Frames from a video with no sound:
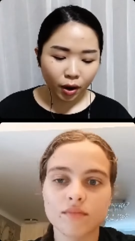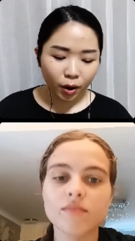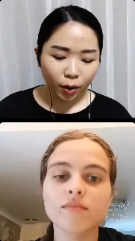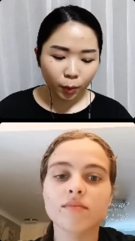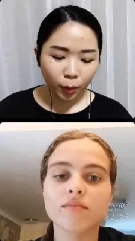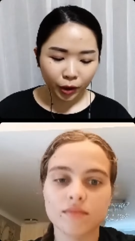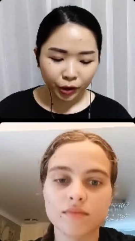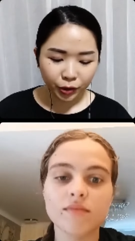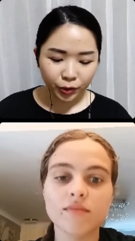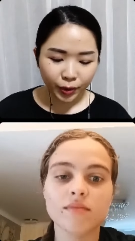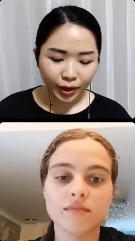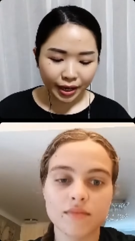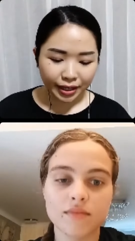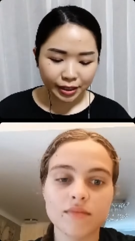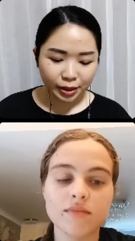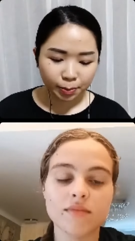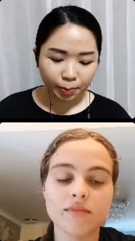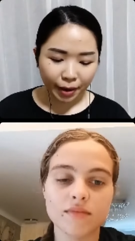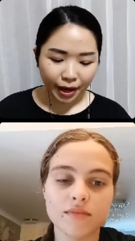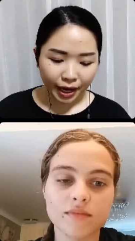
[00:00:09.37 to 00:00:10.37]
Speaker 1: what do you
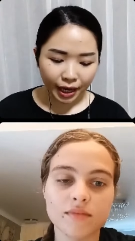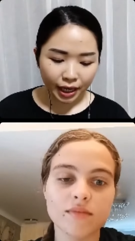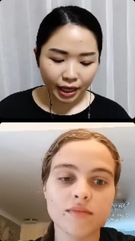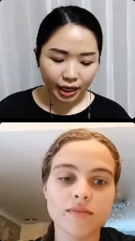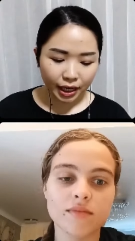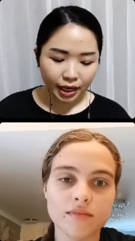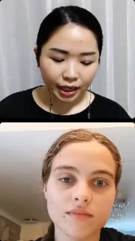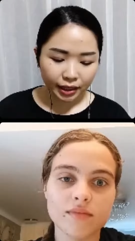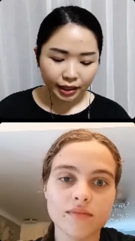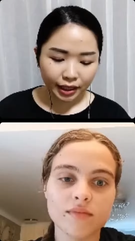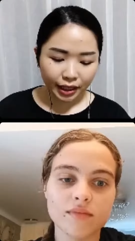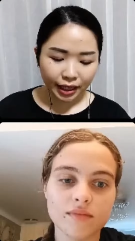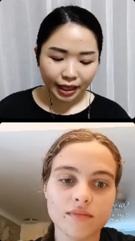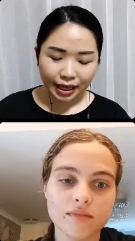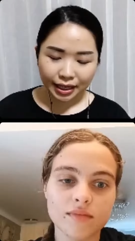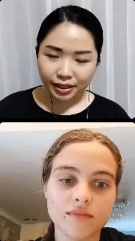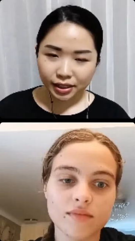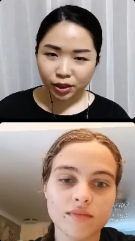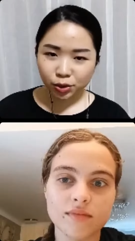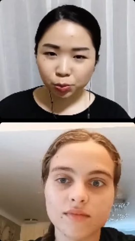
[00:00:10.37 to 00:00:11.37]
expect uh, the
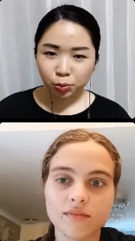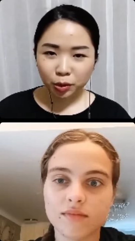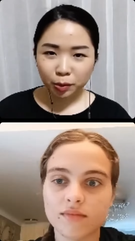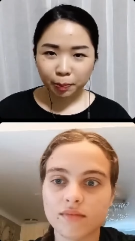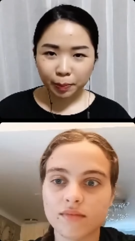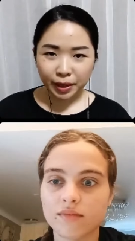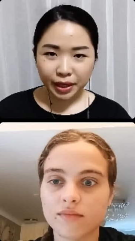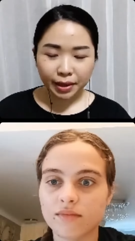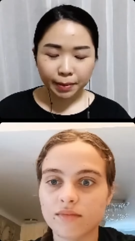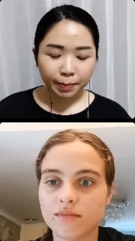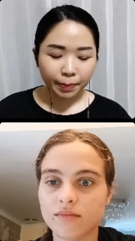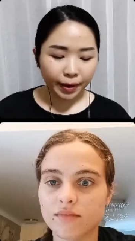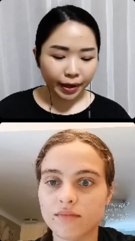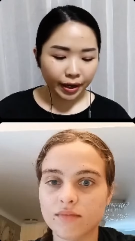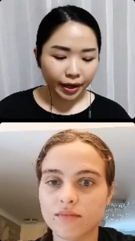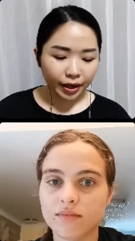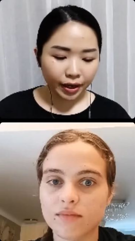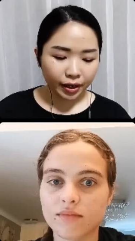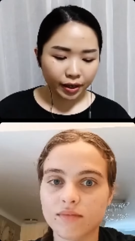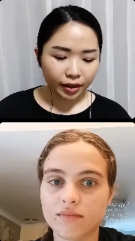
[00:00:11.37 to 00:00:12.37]
classes will be
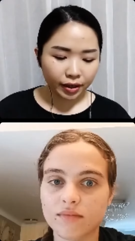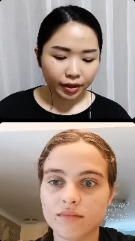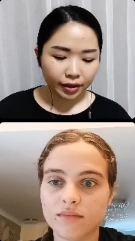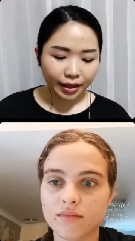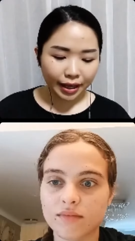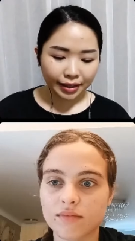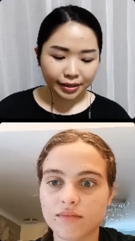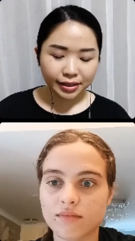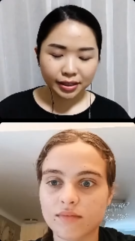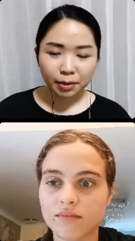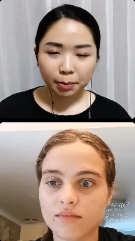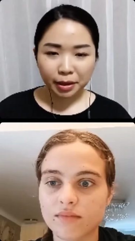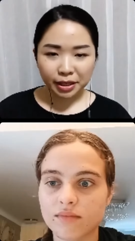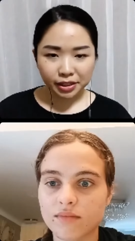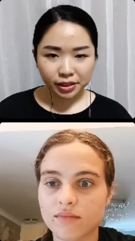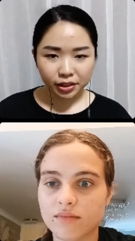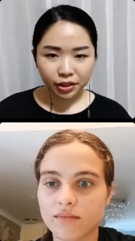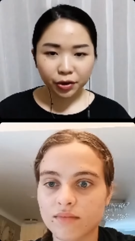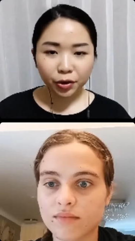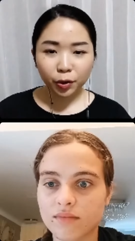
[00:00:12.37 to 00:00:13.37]
by next
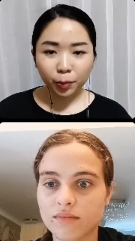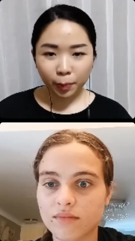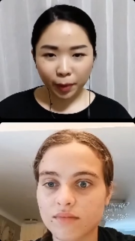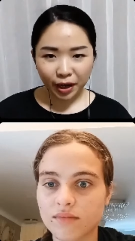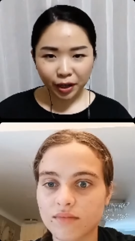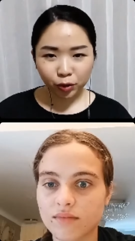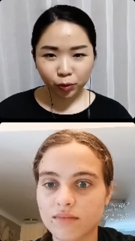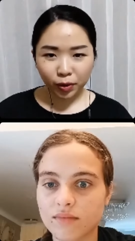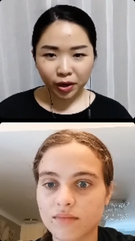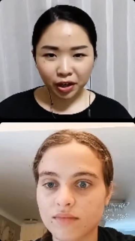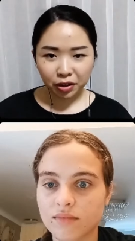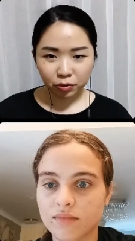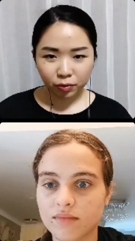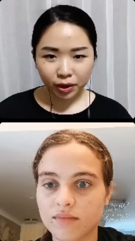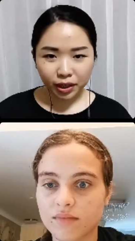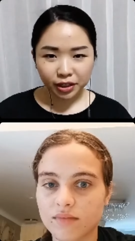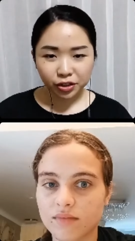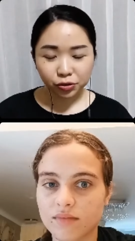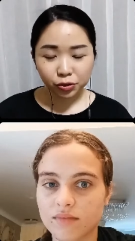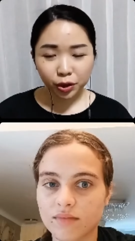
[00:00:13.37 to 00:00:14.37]
semester or by
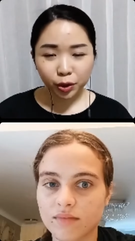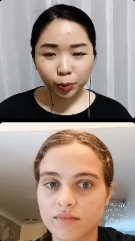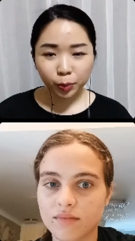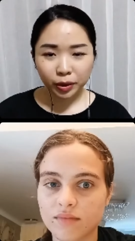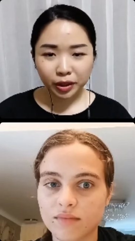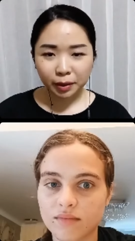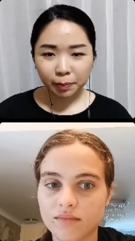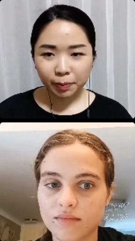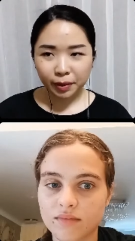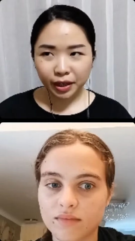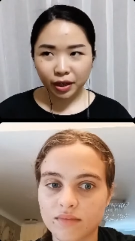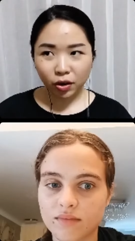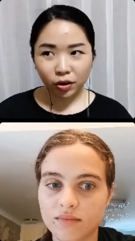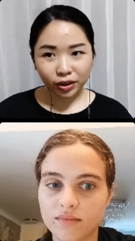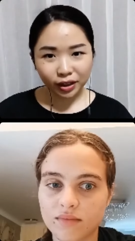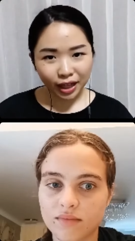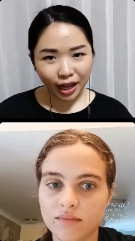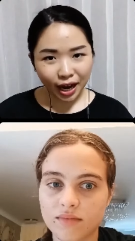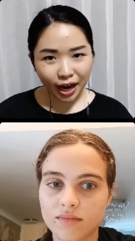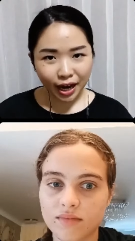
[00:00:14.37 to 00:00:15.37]
2023? Will it be
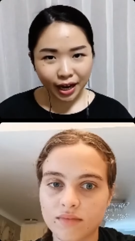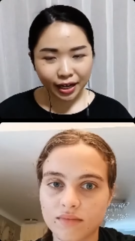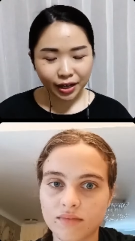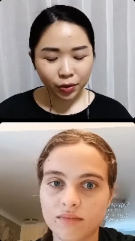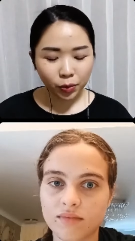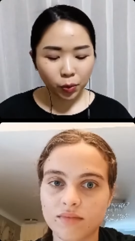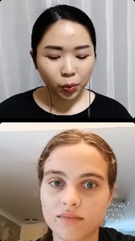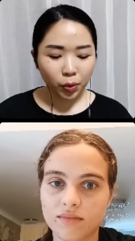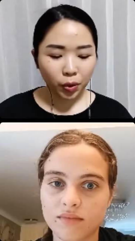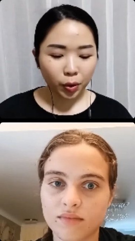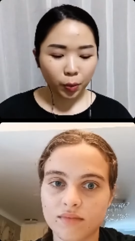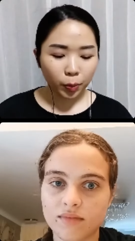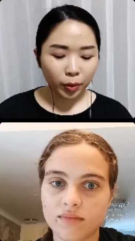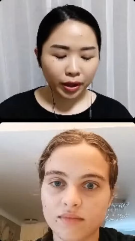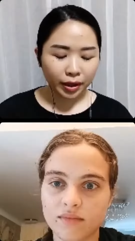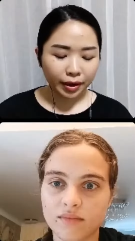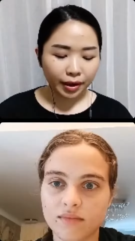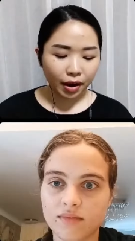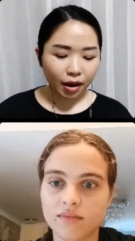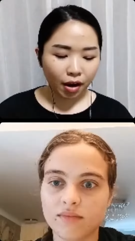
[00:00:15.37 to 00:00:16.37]
online or will
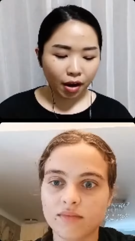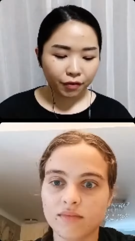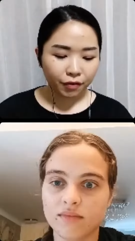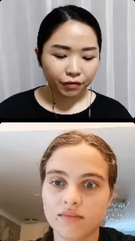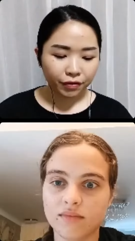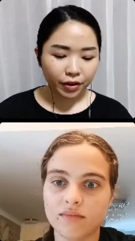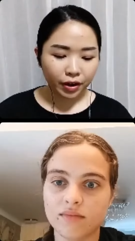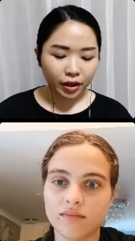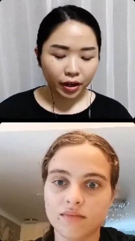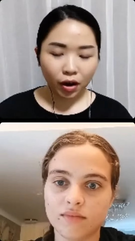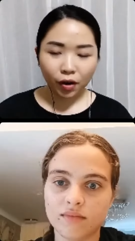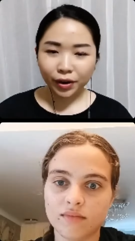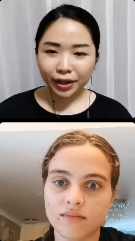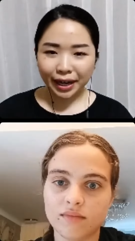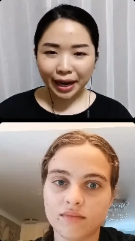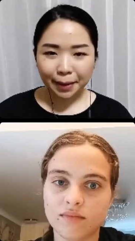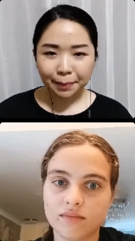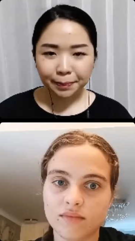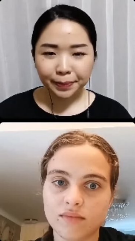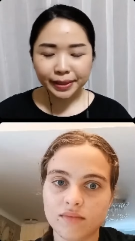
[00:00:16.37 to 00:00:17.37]
it offered on
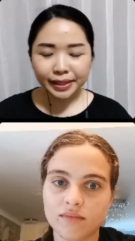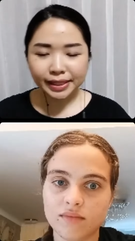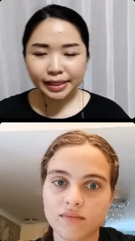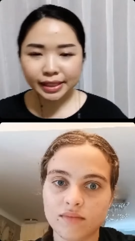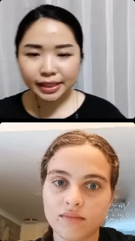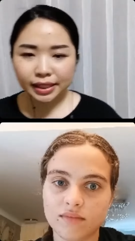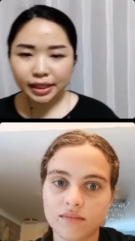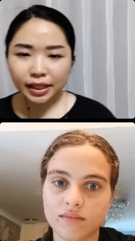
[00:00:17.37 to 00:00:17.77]
campus?